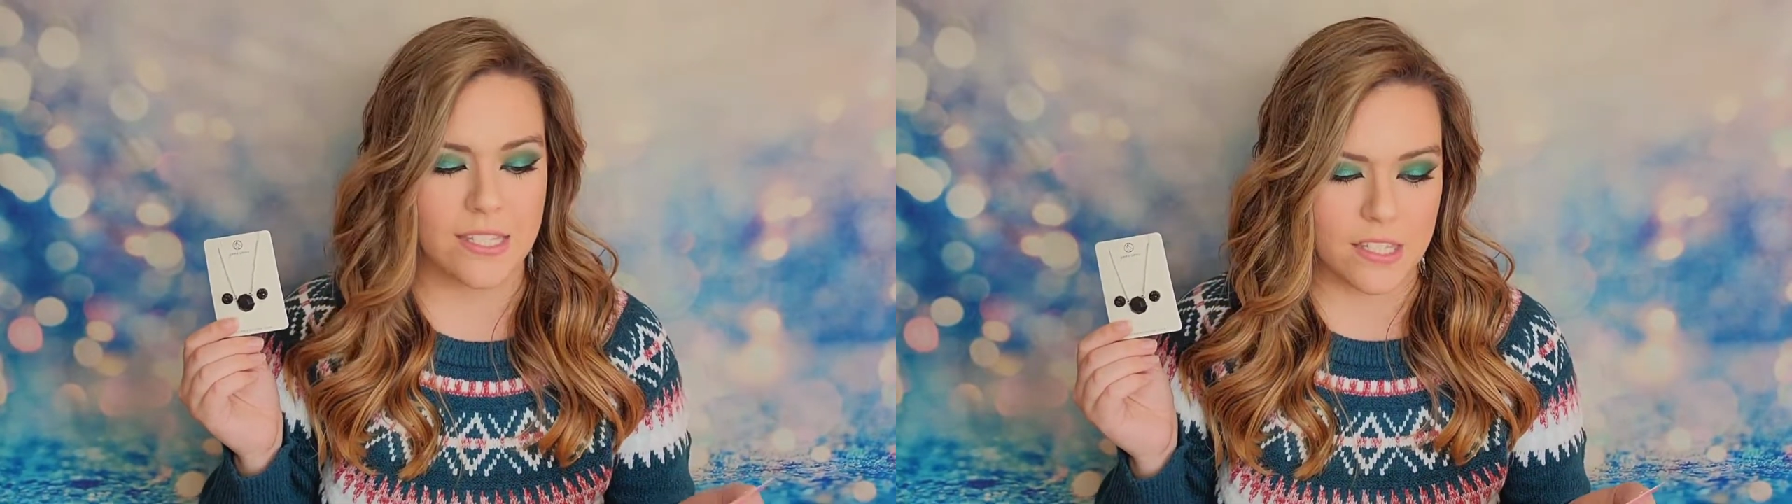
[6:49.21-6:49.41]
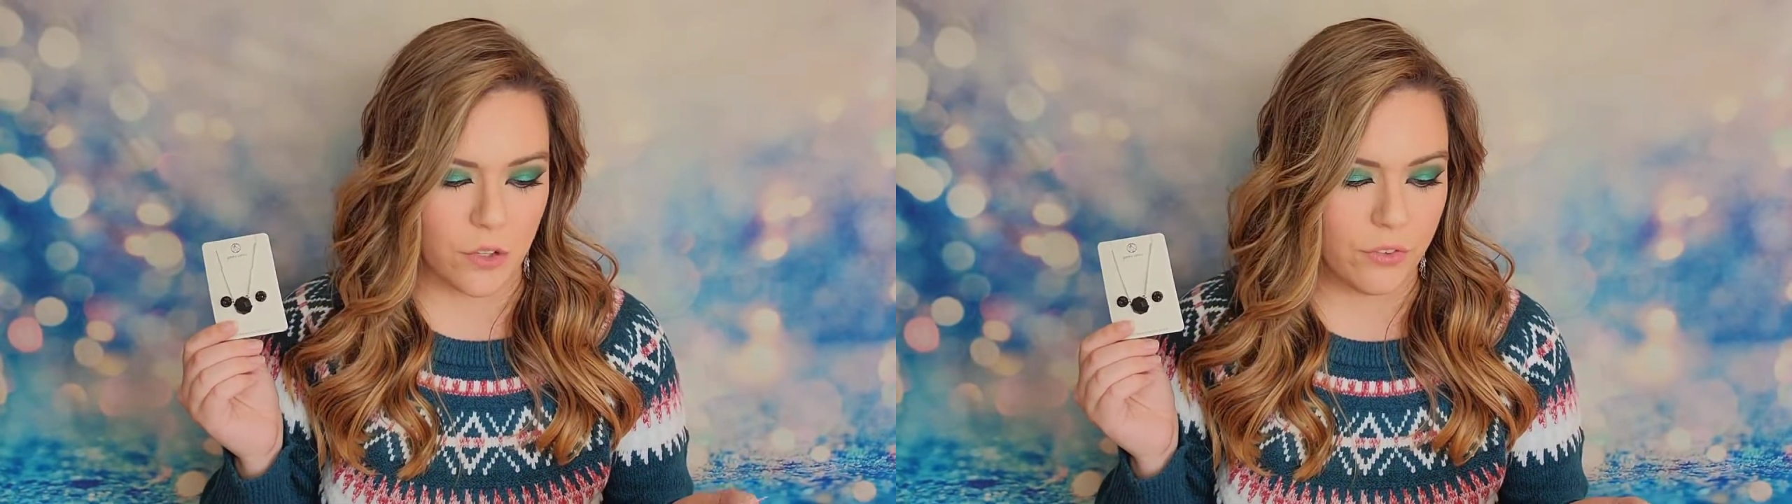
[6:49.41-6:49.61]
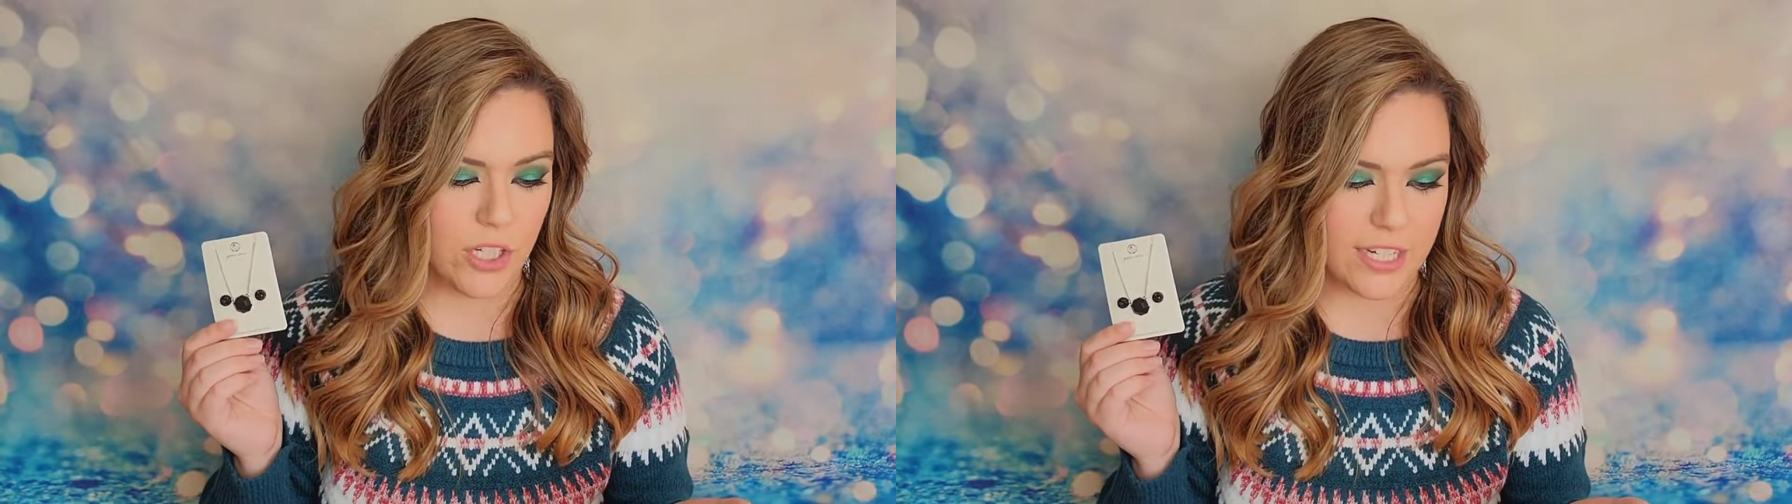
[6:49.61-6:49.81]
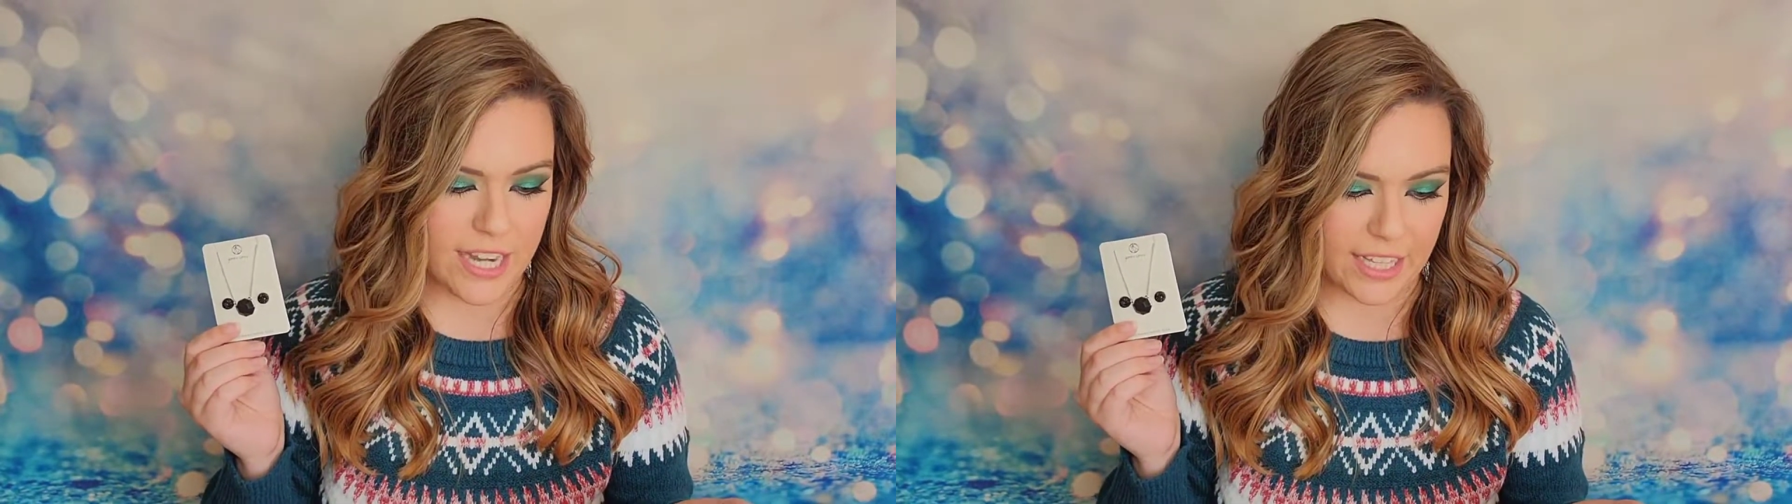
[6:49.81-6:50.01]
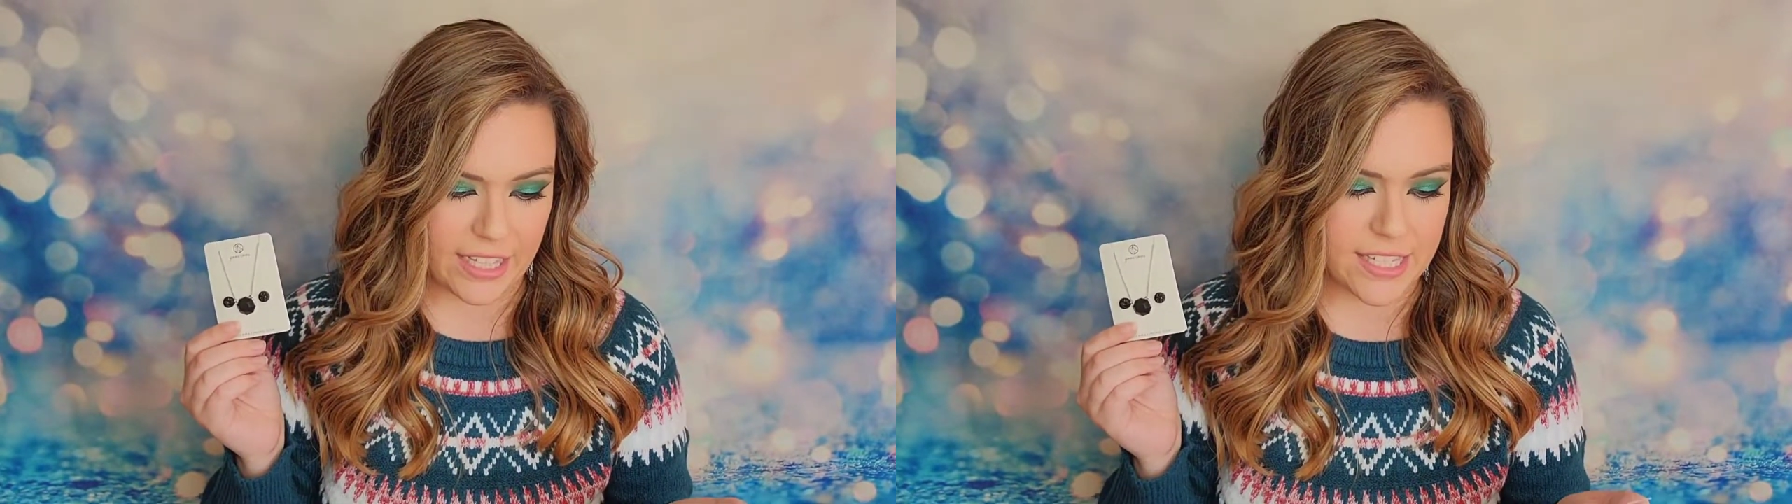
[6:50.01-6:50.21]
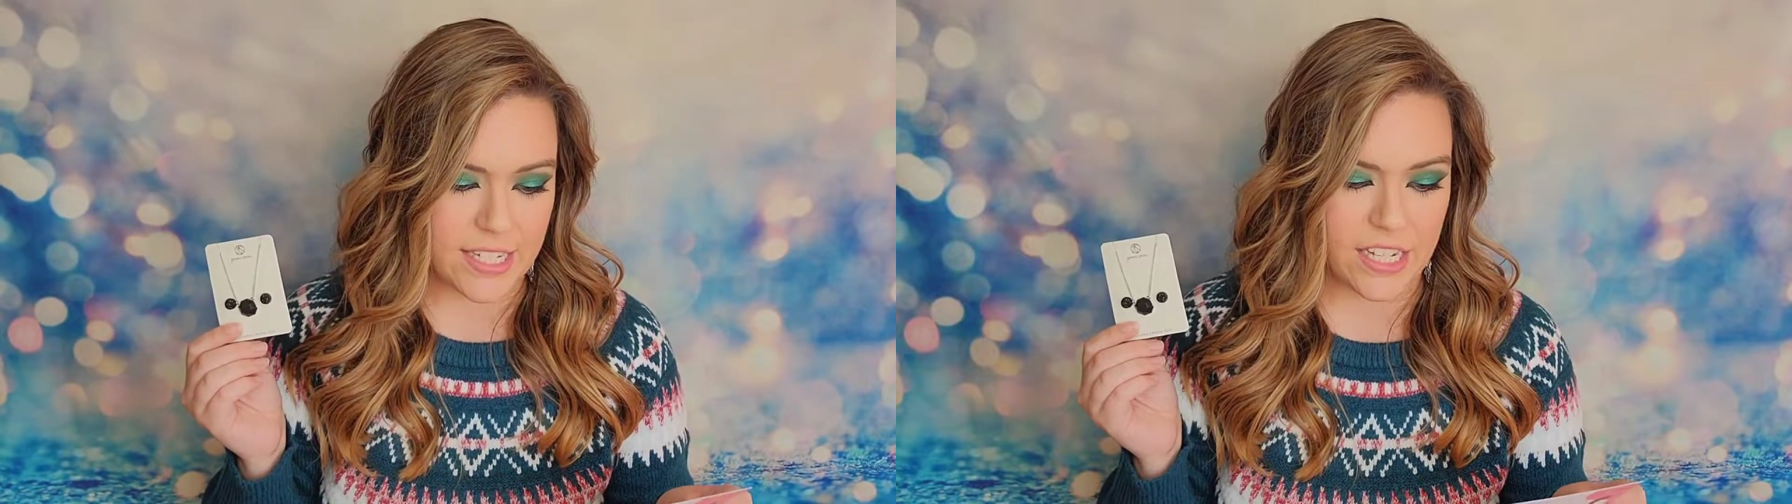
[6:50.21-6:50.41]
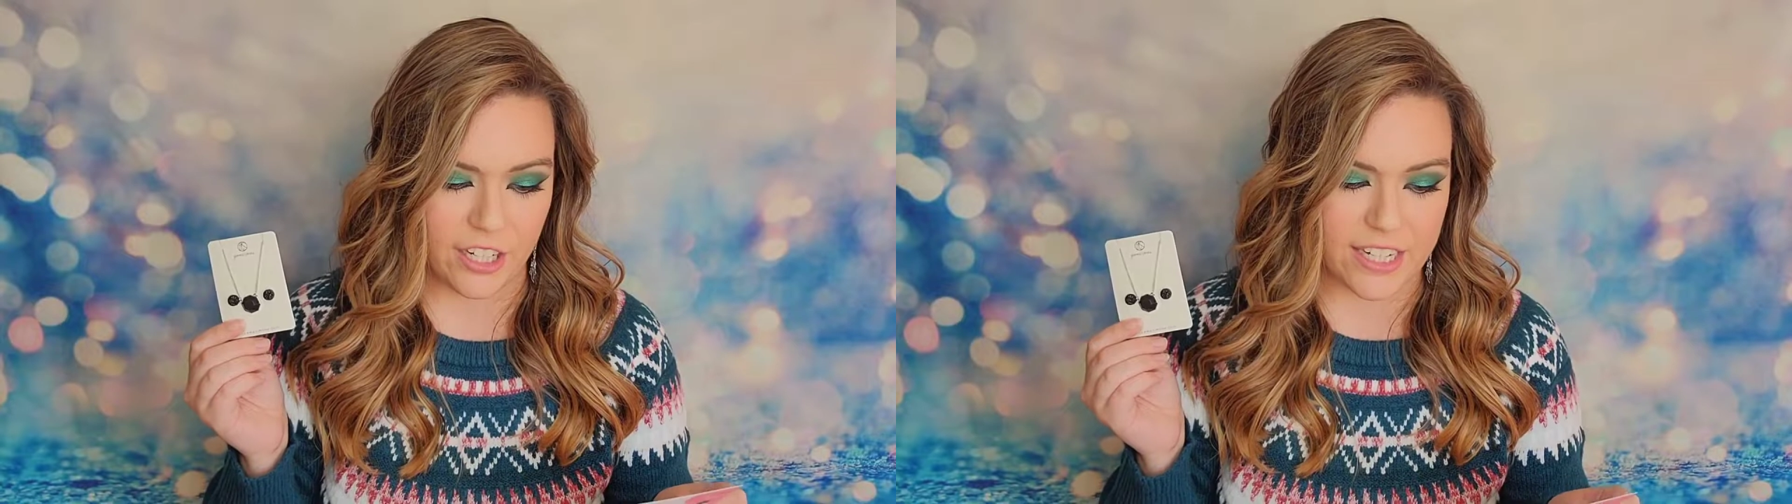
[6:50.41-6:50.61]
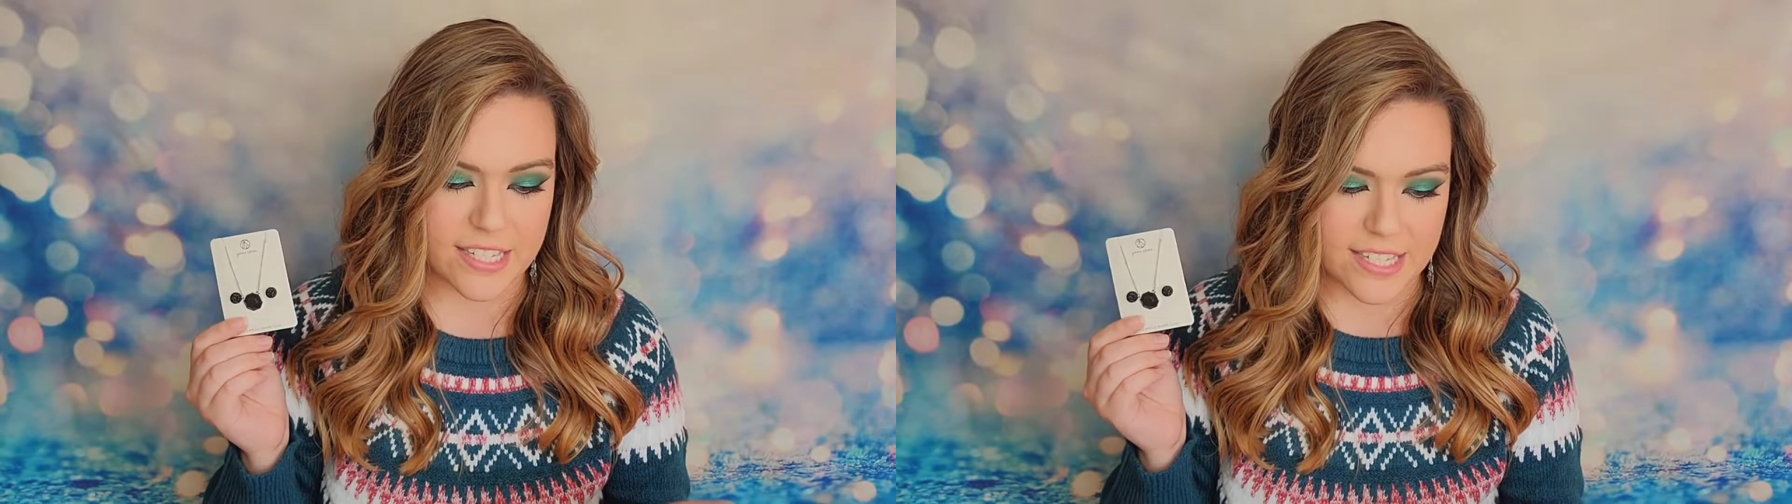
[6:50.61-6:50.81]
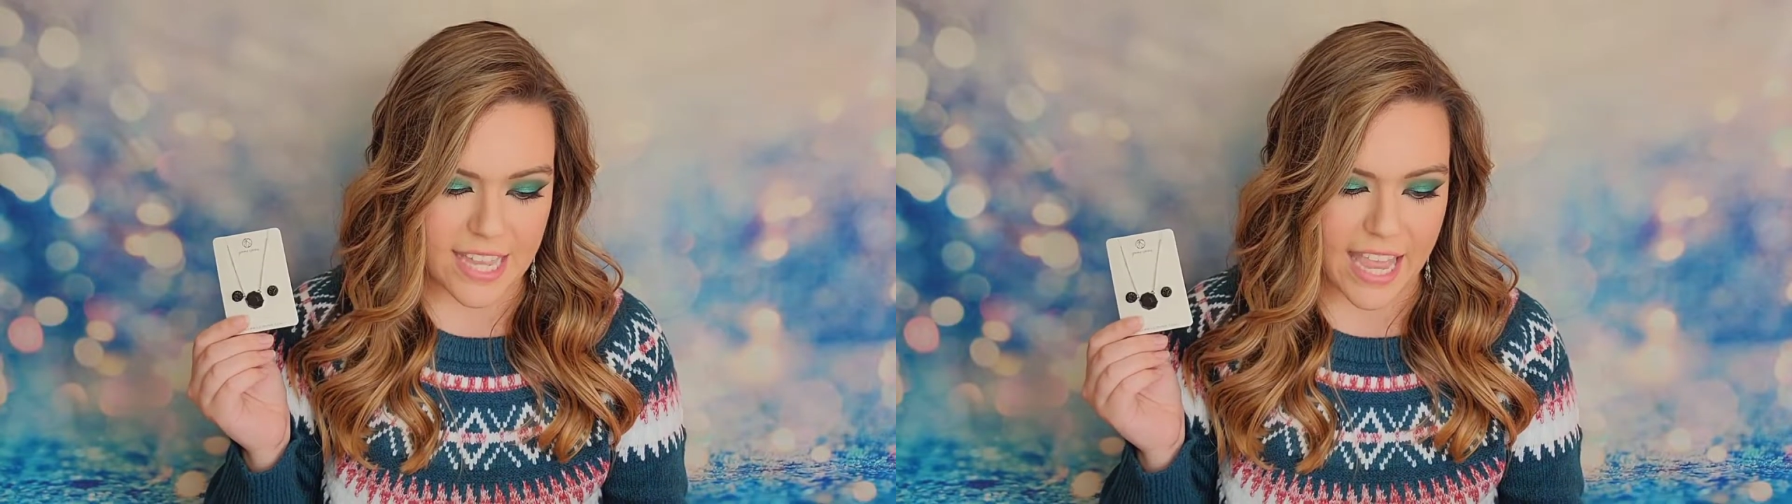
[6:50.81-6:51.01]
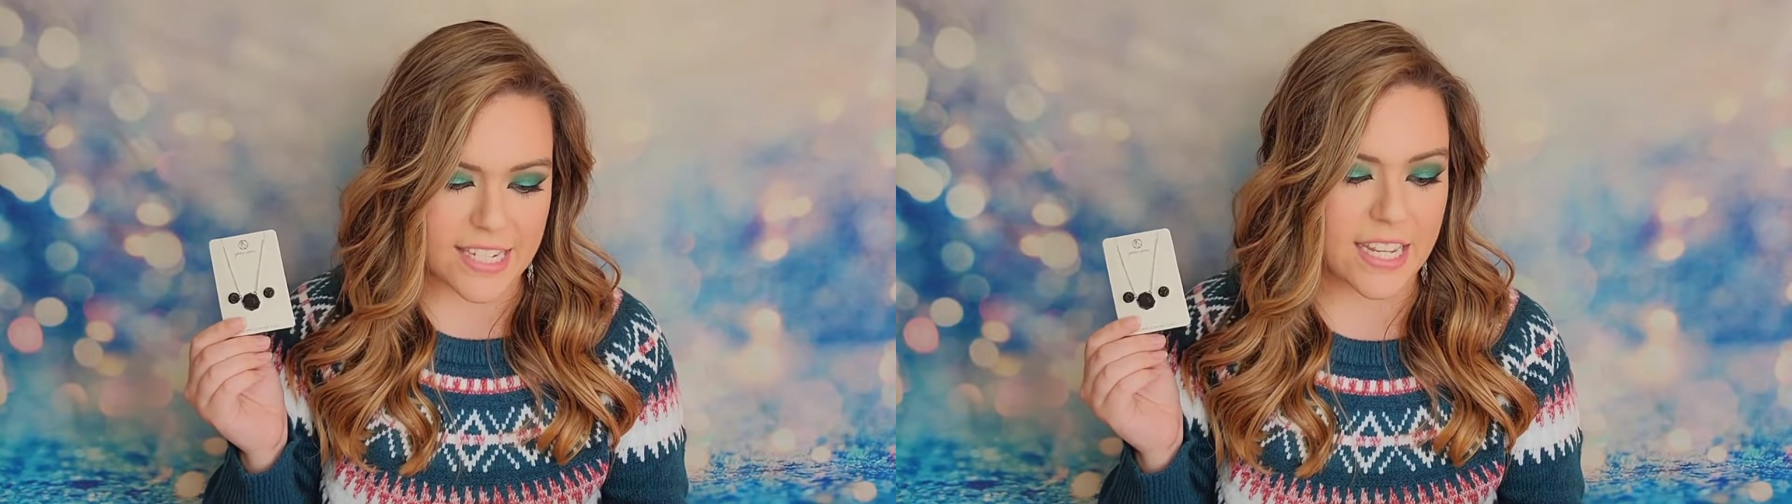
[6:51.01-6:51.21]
Silver Necklace and Earring Set.